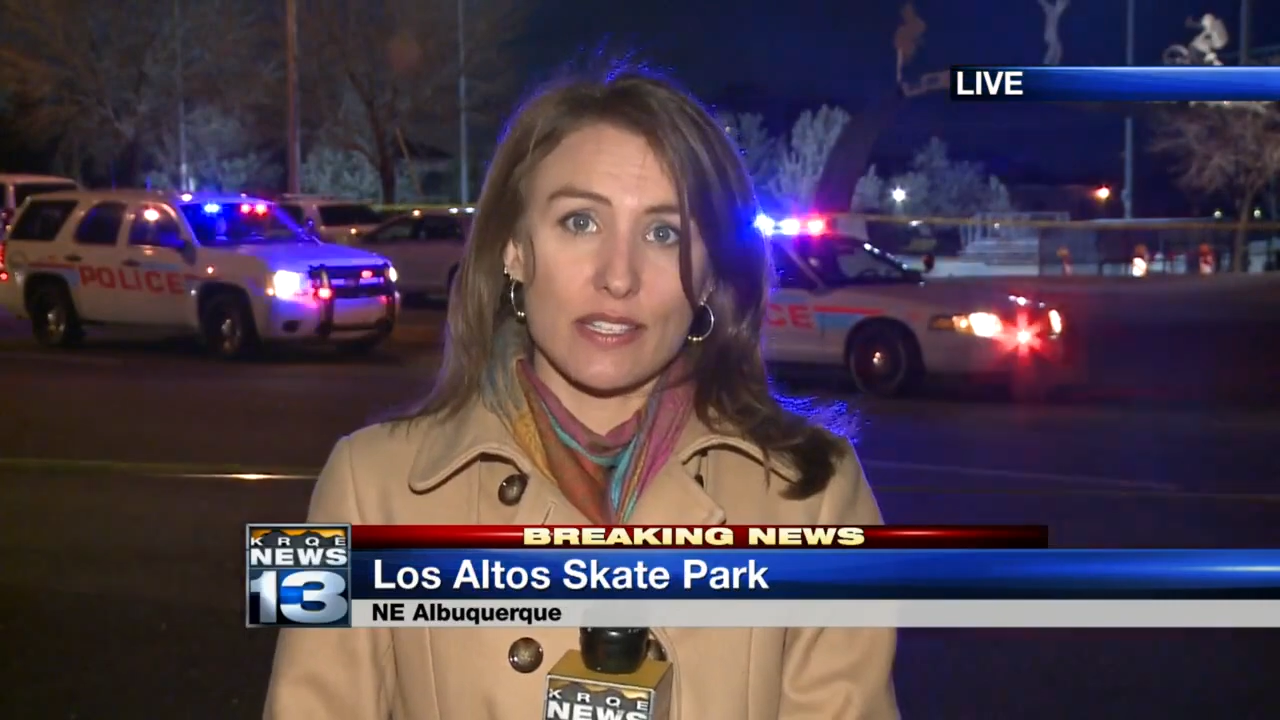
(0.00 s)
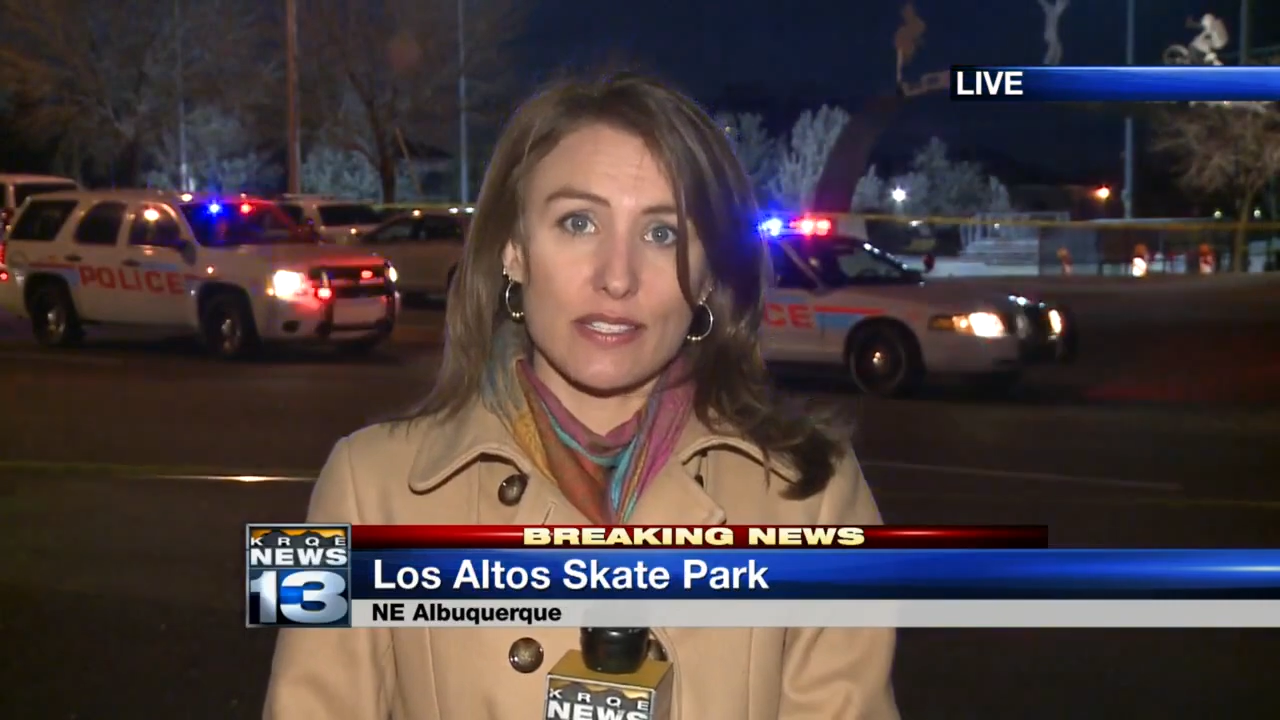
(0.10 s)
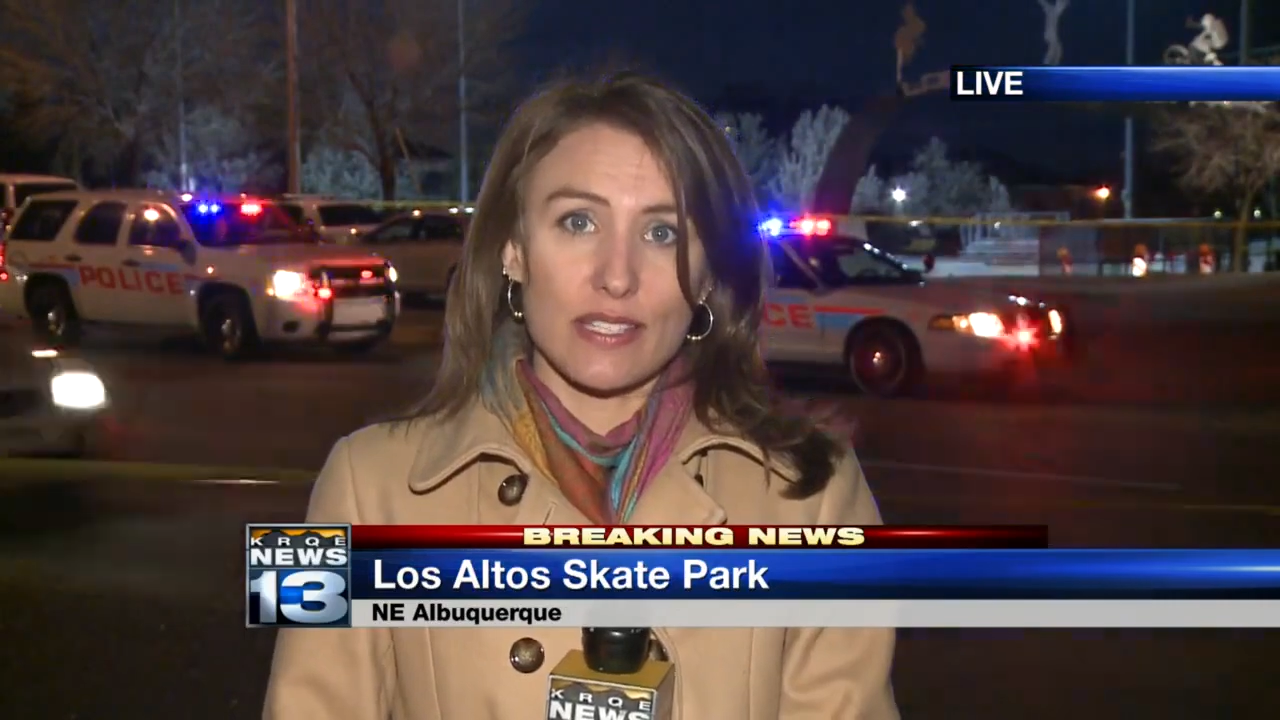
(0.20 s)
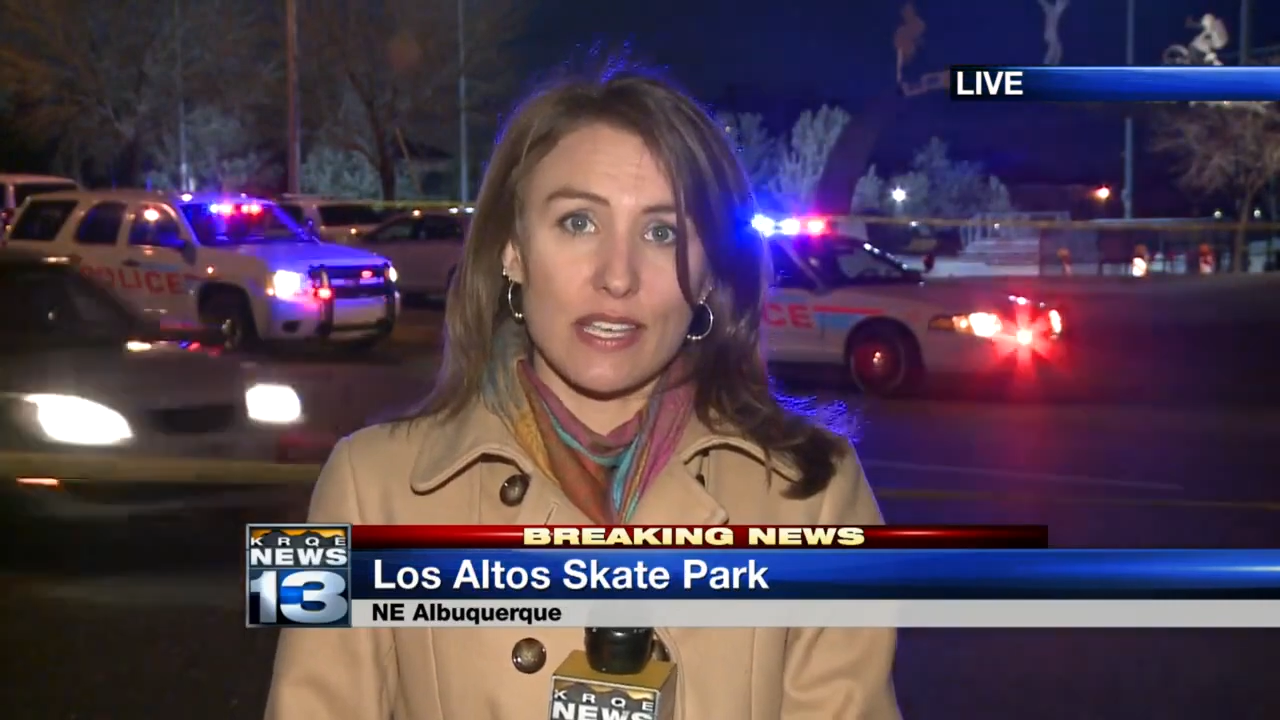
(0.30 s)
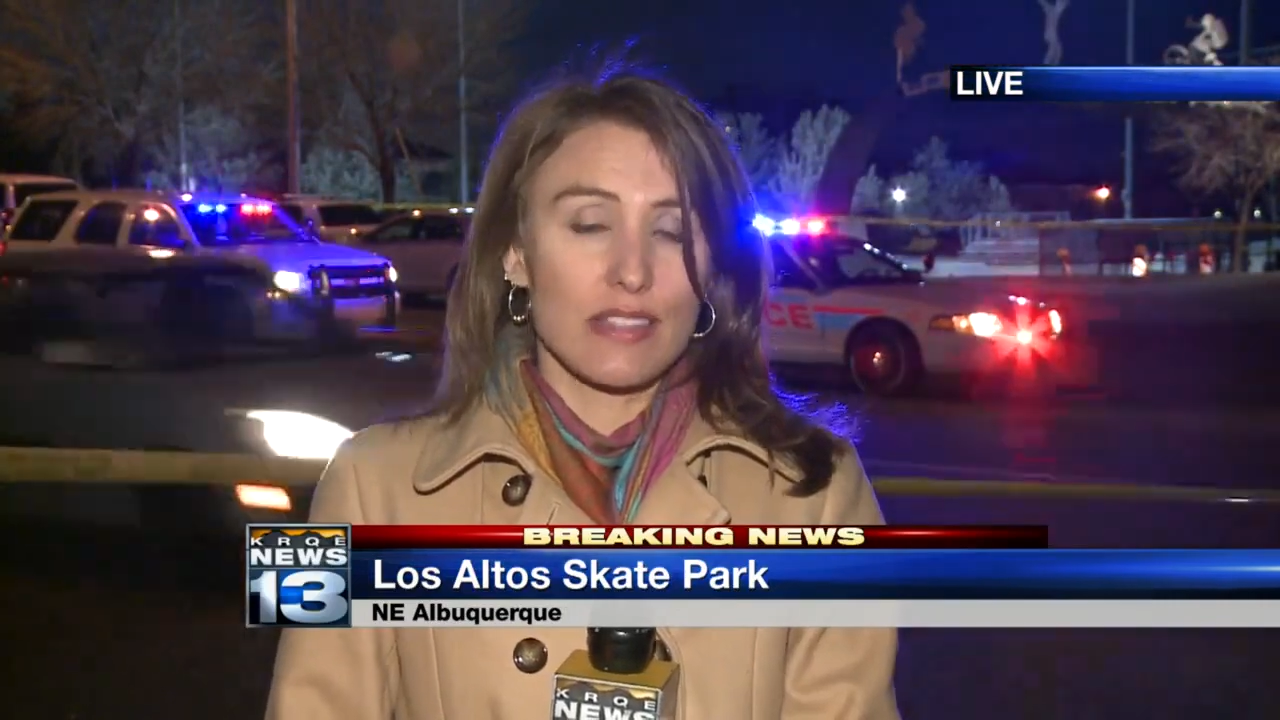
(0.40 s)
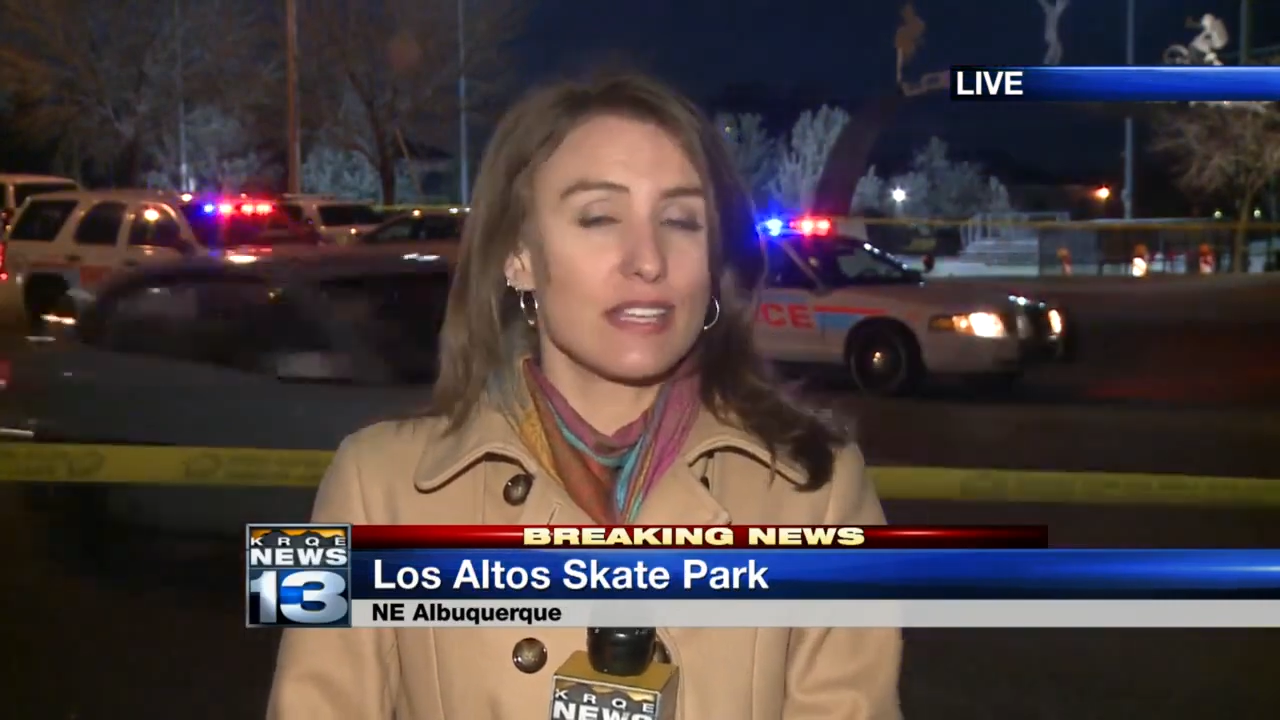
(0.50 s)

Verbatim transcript: this scene.